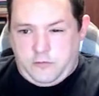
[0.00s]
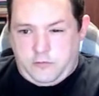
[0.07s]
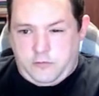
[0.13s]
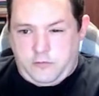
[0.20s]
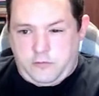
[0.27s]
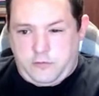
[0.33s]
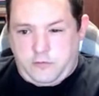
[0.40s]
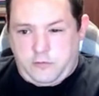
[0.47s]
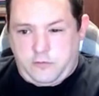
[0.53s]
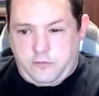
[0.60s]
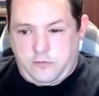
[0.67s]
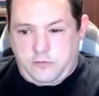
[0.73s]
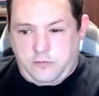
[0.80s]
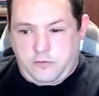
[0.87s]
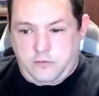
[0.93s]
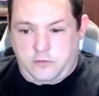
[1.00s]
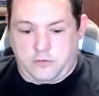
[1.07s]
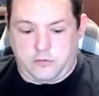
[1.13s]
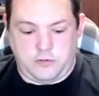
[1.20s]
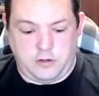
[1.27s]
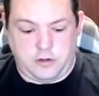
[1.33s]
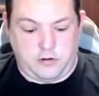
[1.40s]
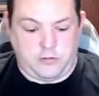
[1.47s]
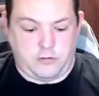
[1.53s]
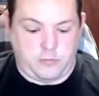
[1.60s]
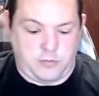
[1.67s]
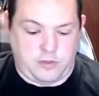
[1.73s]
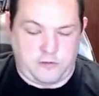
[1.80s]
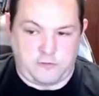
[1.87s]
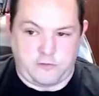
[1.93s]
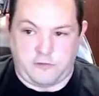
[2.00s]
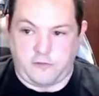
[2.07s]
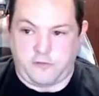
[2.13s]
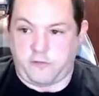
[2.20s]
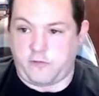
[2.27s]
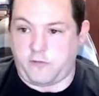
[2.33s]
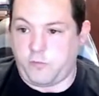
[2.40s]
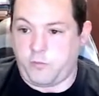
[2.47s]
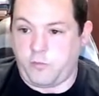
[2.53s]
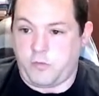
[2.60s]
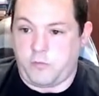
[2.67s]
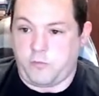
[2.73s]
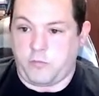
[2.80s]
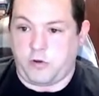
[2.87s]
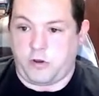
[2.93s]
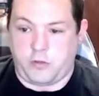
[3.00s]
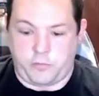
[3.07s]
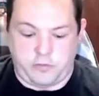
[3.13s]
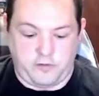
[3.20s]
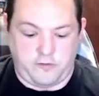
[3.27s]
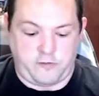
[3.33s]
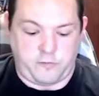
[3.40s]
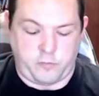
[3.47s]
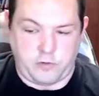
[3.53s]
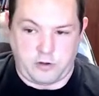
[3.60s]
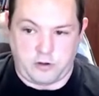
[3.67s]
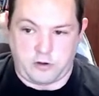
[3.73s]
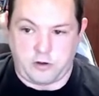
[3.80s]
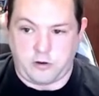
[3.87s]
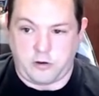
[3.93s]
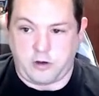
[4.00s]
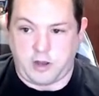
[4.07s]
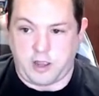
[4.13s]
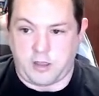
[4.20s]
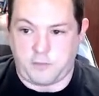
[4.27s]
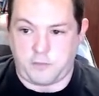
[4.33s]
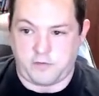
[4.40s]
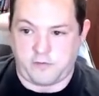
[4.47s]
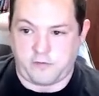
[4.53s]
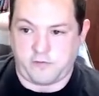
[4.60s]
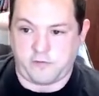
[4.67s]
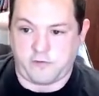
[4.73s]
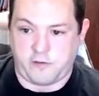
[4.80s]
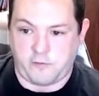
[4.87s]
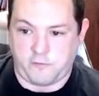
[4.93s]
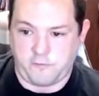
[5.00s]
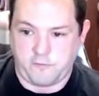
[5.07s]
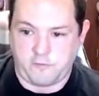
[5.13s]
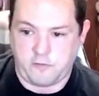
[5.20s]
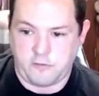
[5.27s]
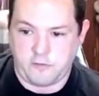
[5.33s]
Oh, here, let me actually just bring up the Spinnaker app itself.